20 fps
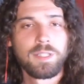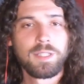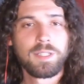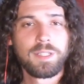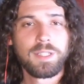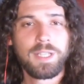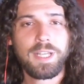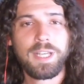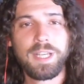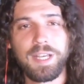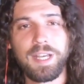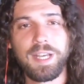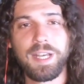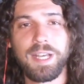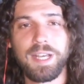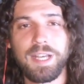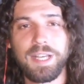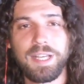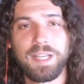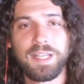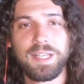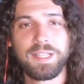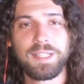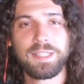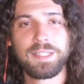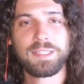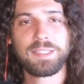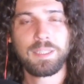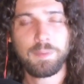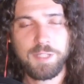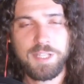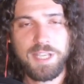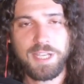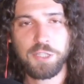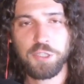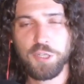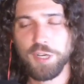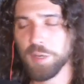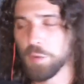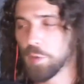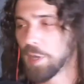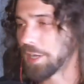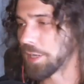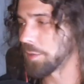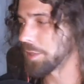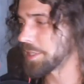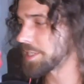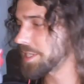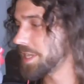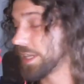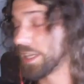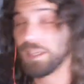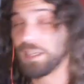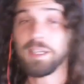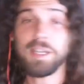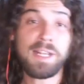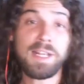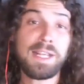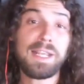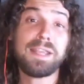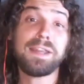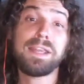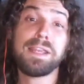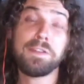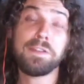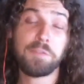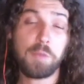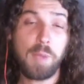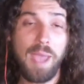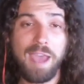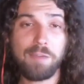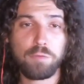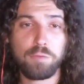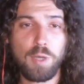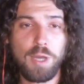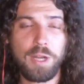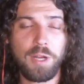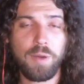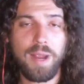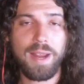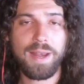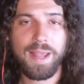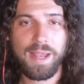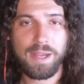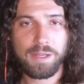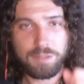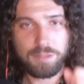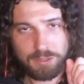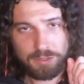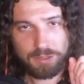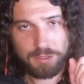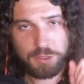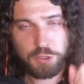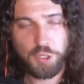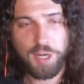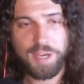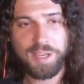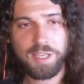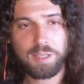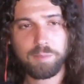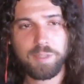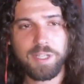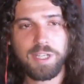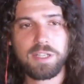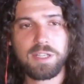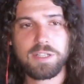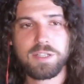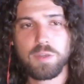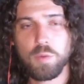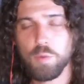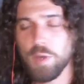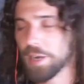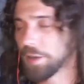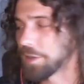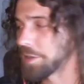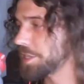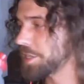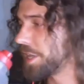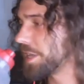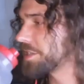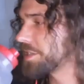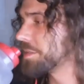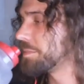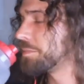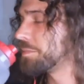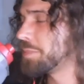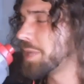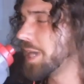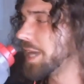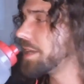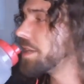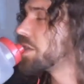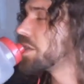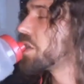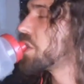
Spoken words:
Let me take a drink of water 1 second. And if you have water right now, drink it, because water is awesome. But...